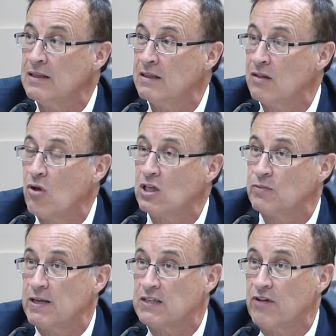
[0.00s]
The law
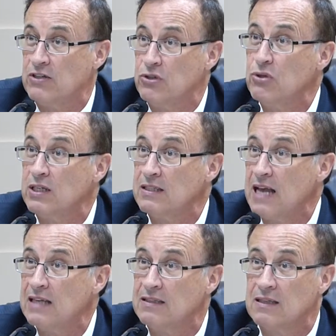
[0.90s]
specifies who can
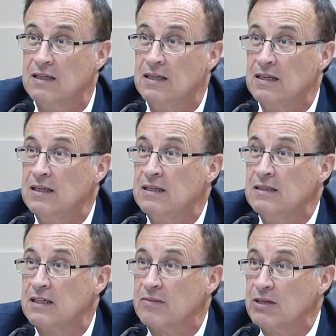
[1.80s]
attend:
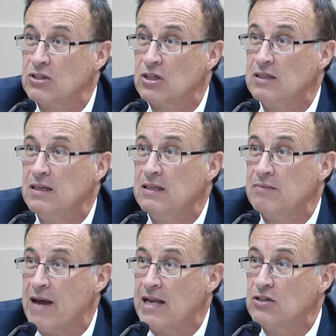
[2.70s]
the commission,
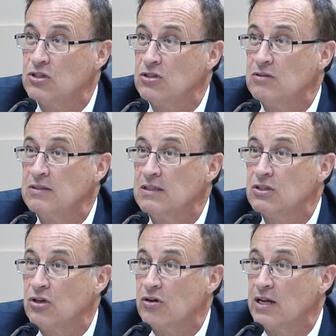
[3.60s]
manager,
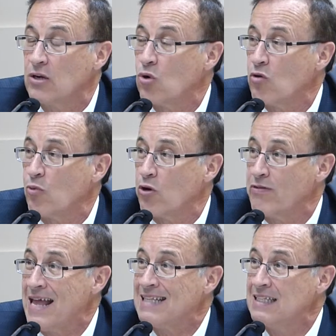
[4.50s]
attorney, and the court reporter, and
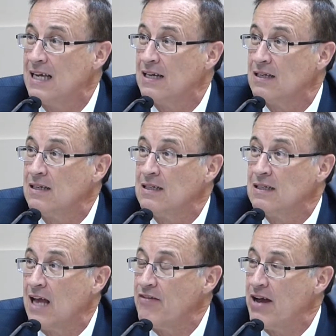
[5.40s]
that's it.
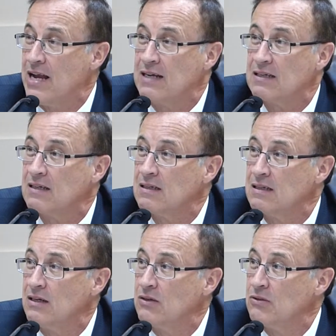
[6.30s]
I've had,
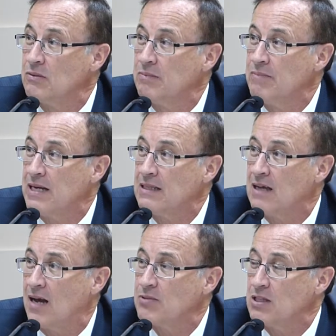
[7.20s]
many
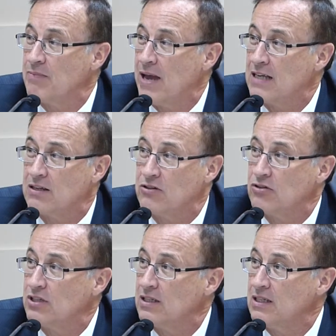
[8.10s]
times in the past, other
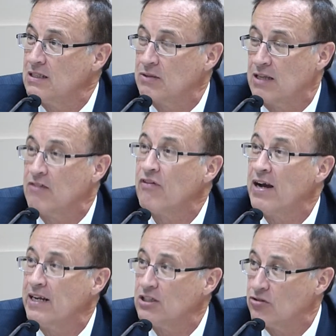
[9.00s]
cities, can the
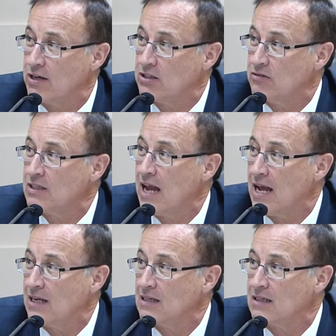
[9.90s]
finance director
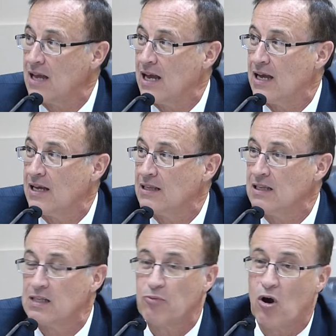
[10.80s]
attend? Can the
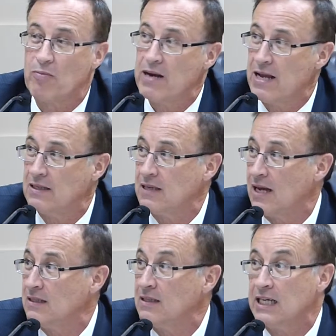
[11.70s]
department head
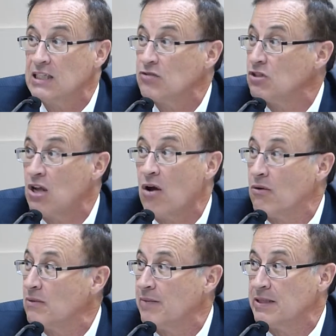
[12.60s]
attend? And the answer is no.
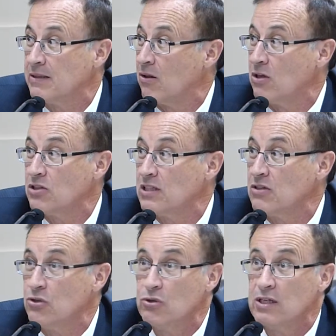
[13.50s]
I mean, the law just
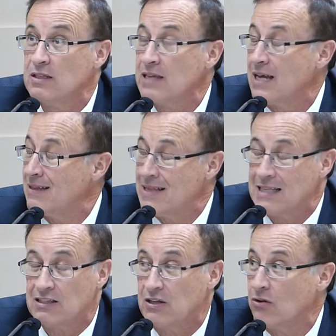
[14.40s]
says who can attend, and
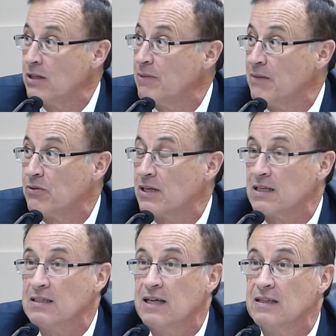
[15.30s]
that's the only people that
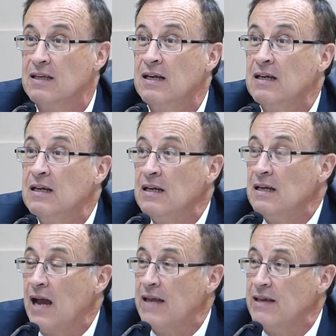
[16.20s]
can attend.
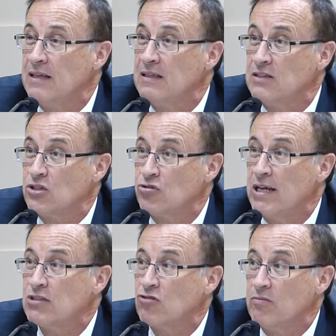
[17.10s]
And then there's a
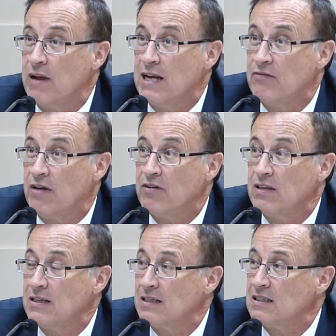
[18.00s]
transcript made of
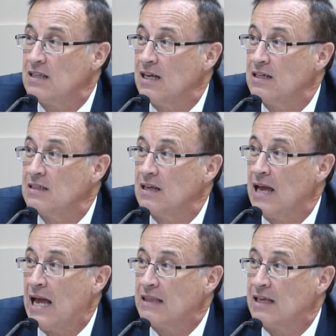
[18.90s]
everything that's said
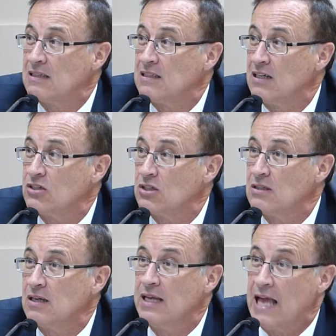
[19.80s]
at that
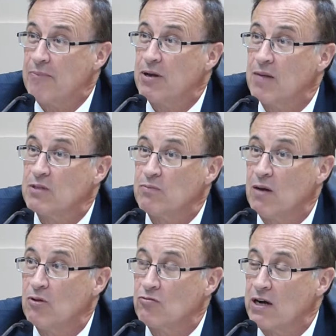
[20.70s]
session, and that becomes a
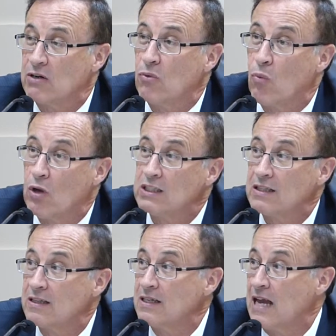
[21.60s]
public record once the
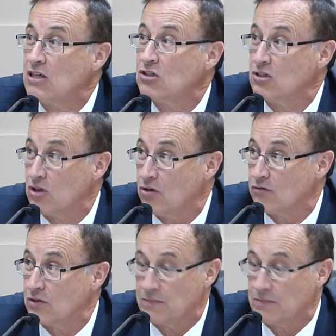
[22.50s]
litigation is over.